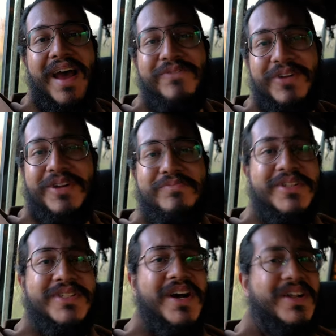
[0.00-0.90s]
African
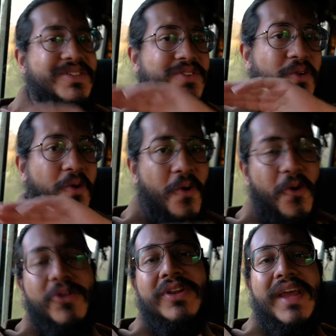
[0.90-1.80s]
massage the
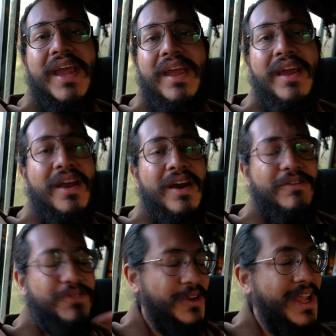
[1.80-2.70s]
whole day,
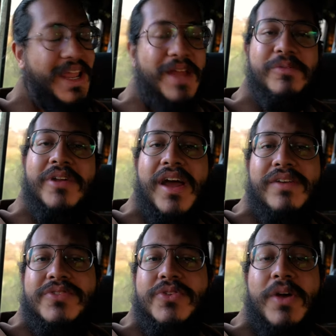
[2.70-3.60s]
a full day game
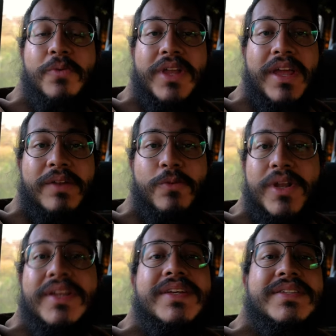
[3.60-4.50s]
drive so that we can
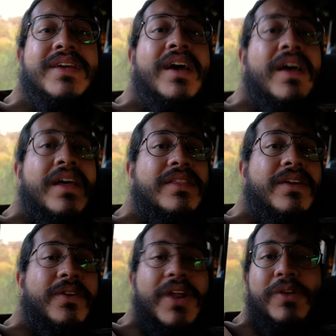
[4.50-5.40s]
witness
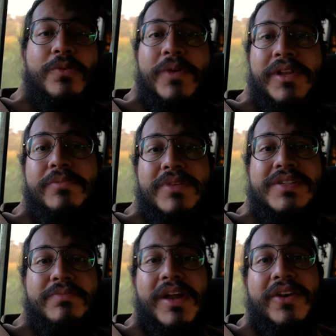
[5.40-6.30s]
the great
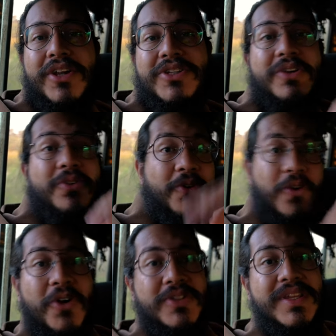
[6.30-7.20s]
wildebeest migration
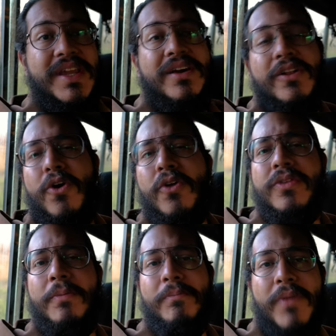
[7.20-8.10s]
crossing
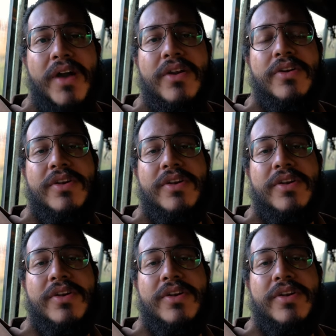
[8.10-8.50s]
along the Mara